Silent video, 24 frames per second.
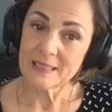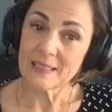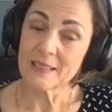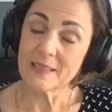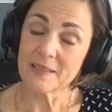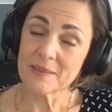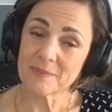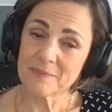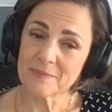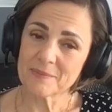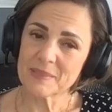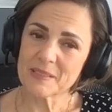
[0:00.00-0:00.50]

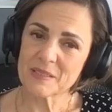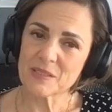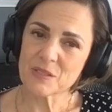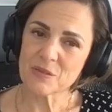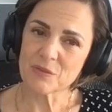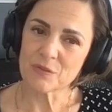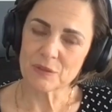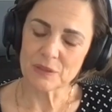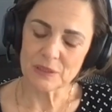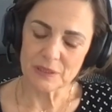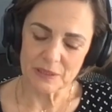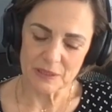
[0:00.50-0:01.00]
Yeah, that's a
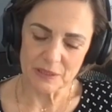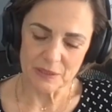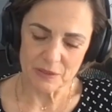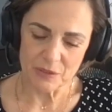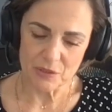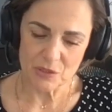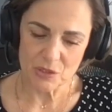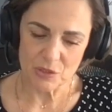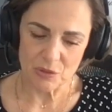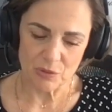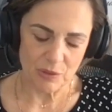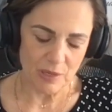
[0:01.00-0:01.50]
really
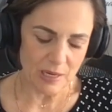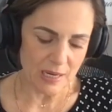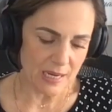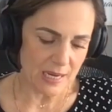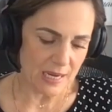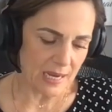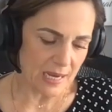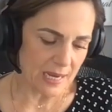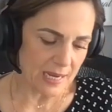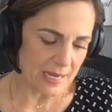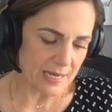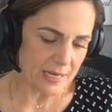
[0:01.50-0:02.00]
good. So
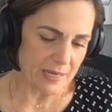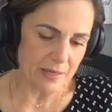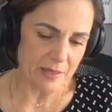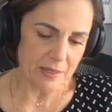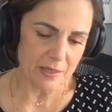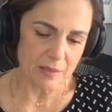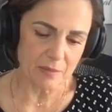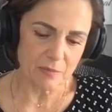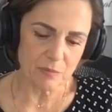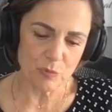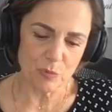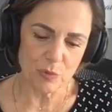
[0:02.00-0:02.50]

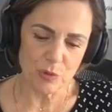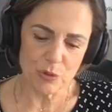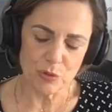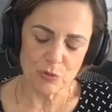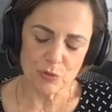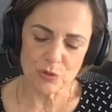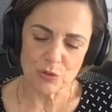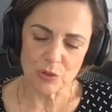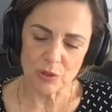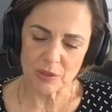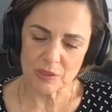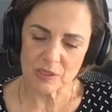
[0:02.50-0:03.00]
when you
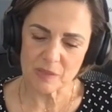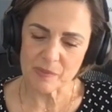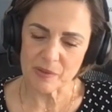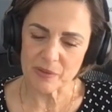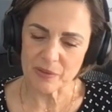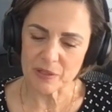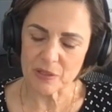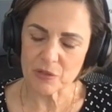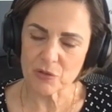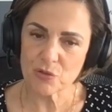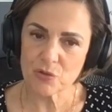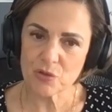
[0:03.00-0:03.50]
talked
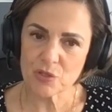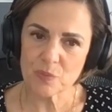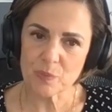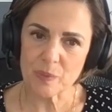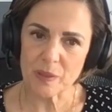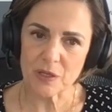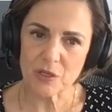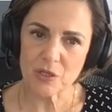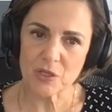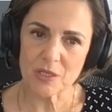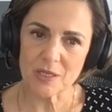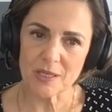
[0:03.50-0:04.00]
about
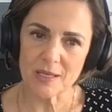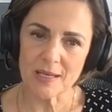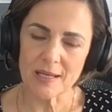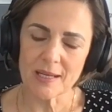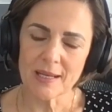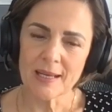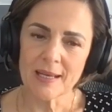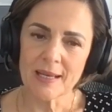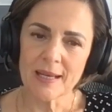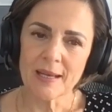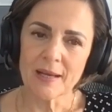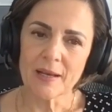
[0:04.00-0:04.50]
introspection,
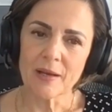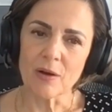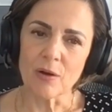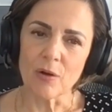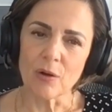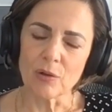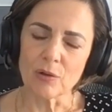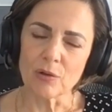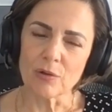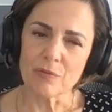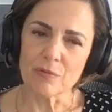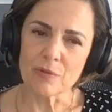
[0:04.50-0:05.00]

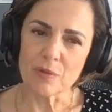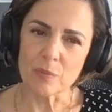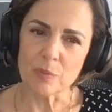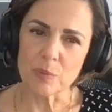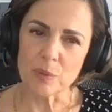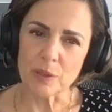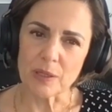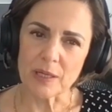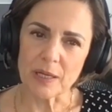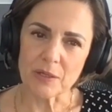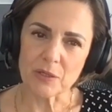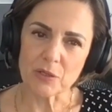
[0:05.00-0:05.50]
all over the
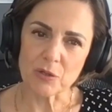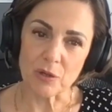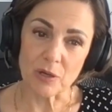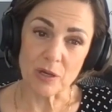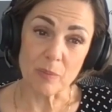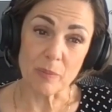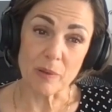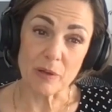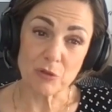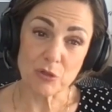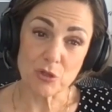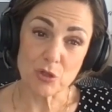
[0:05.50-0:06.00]
book, I talk
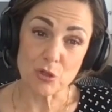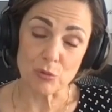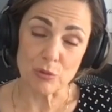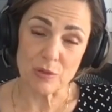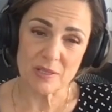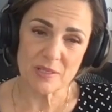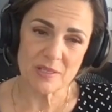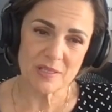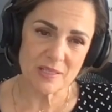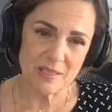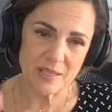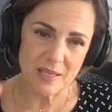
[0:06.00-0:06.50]
about
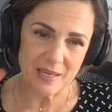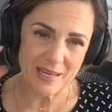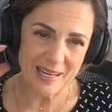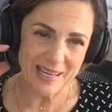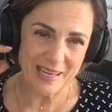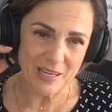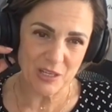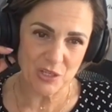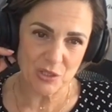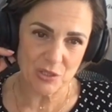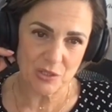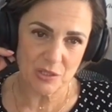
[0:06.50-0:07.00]
choice and
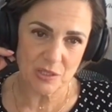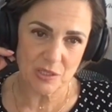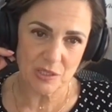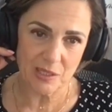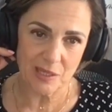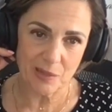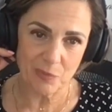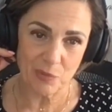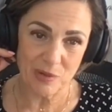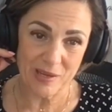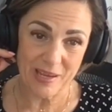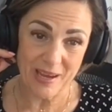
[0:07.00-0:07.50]
agency,
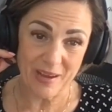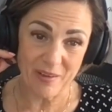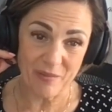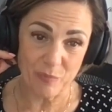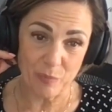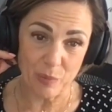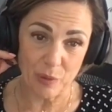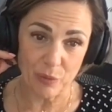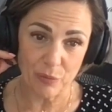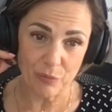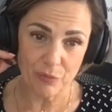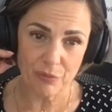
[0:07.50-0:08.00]
and we have
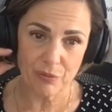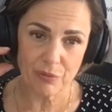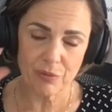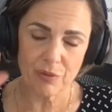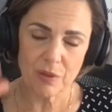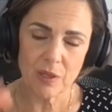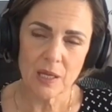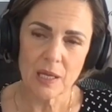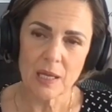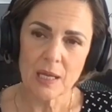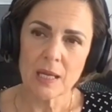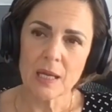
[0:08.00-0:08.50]

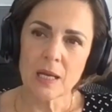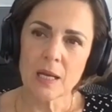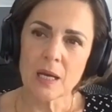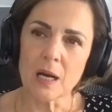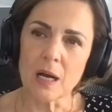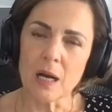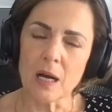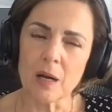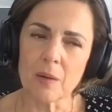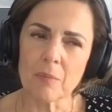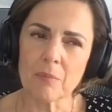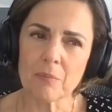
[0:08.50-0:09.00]

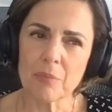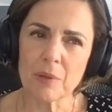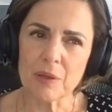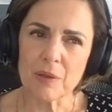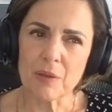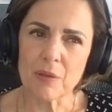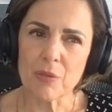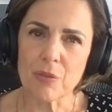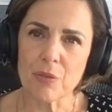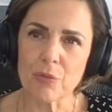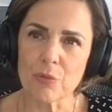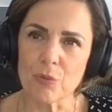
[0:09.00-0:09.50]
both.
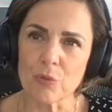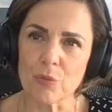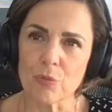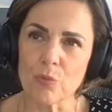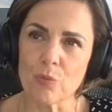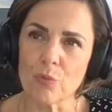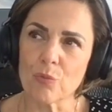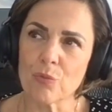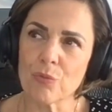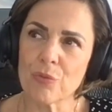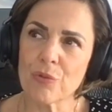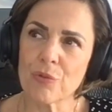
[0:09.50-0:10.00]
But
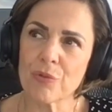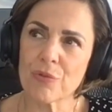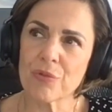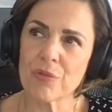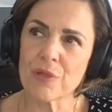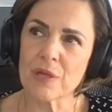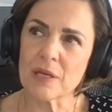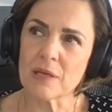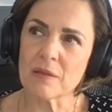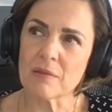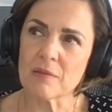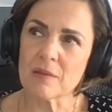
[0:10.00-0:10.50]
the
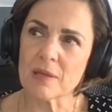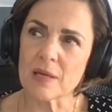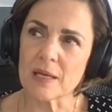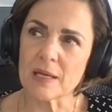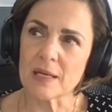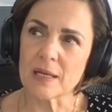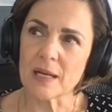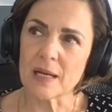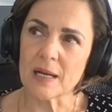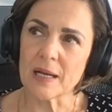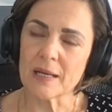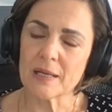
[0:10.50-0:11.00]
thing
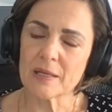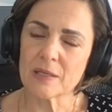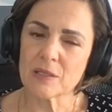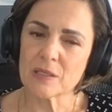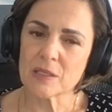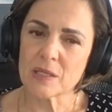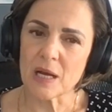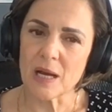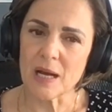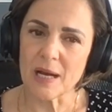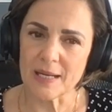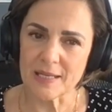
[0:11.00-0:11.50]
that I
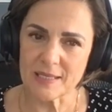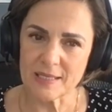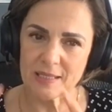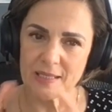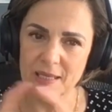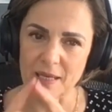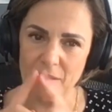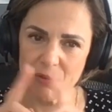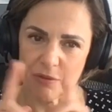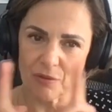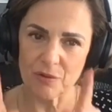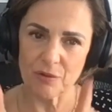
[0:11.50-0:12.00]
tie
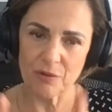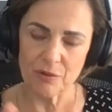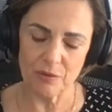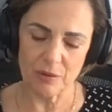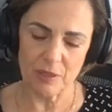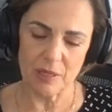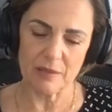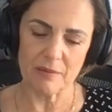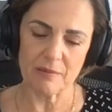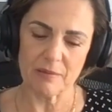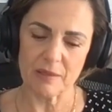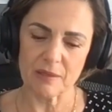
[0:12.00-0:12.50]
together,
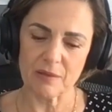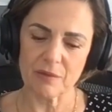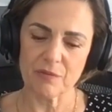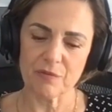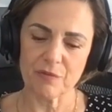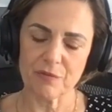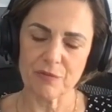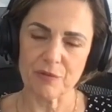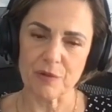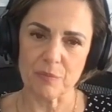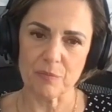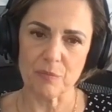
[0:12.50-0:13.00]
I think,
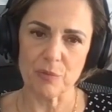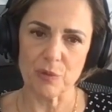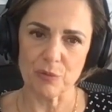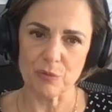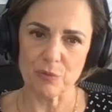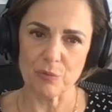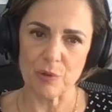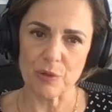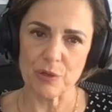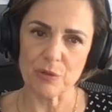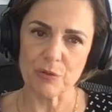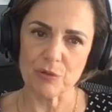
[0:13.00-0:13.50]
from
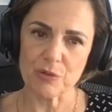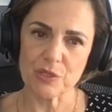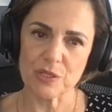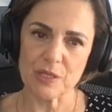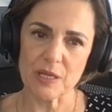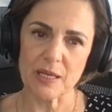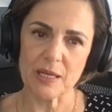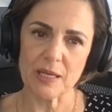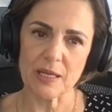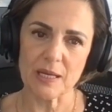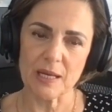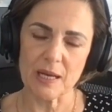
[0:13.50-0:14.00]
both what you're
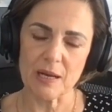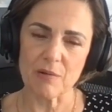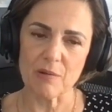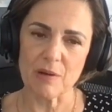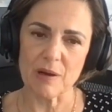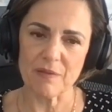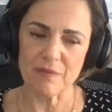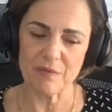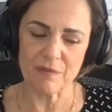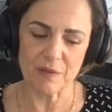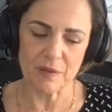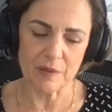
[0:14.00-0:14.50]
saying and how
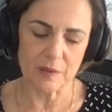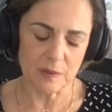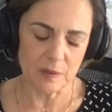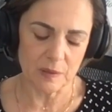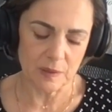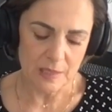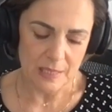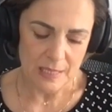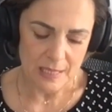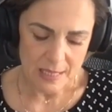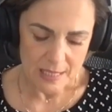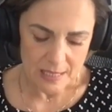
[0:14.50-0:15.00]
I
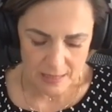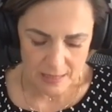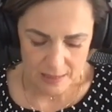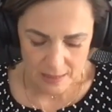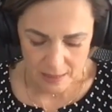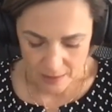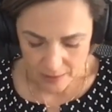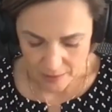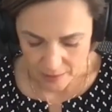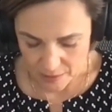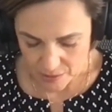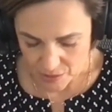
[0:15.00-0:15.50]
feel,
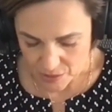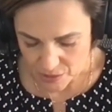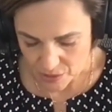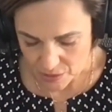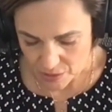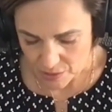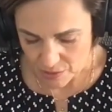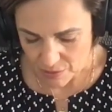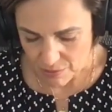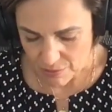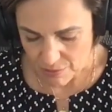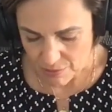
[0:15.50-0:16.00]
is
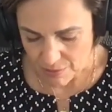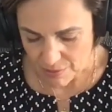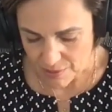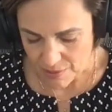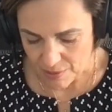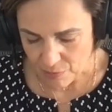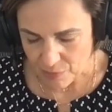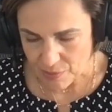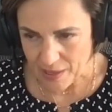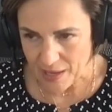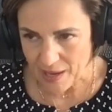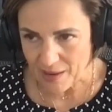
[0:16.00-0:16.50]

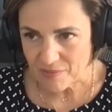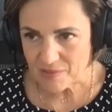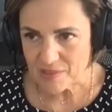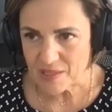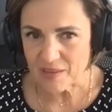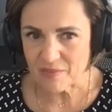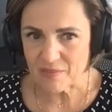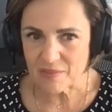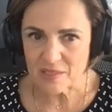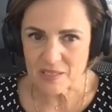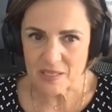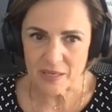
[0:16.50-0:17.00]
that we have to
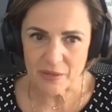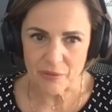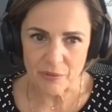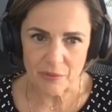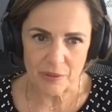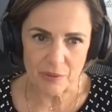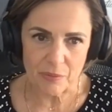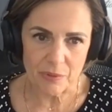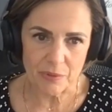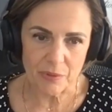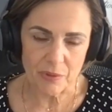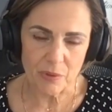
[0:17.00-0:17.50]
have
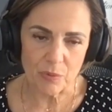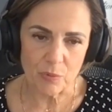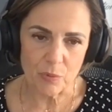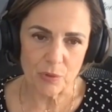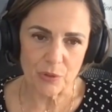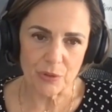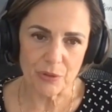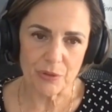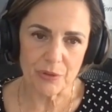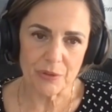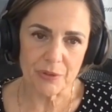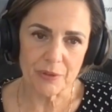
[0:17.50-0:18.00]
integrity with our
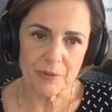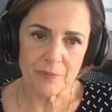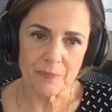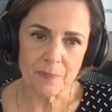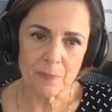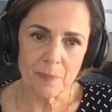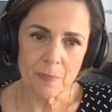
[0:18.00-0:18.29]
word.